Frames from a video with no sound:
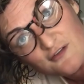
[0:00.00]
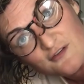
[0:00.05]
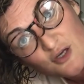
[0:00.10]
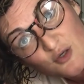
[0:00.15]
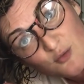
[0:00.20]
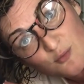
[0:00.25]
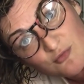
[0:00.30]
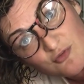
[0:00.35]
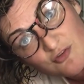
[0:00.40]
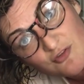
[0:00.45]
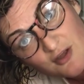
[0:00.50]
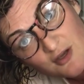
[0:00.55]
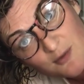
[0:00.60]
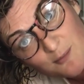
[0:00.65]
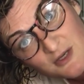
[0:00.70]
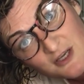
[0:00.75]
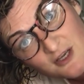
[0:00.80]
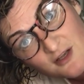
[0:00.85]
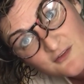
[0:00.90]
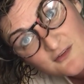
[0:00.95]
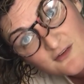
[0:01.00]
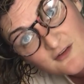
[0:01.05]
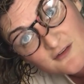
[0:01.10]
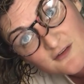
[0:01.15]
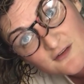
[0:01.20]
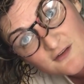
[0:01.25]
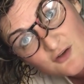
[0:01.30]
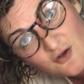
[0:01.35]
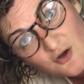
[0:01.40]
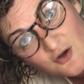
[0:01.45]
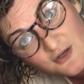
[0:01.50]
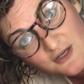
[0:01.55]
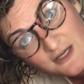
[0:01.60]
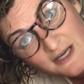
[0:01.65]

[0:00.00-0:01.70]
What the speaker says: assumed that because this has got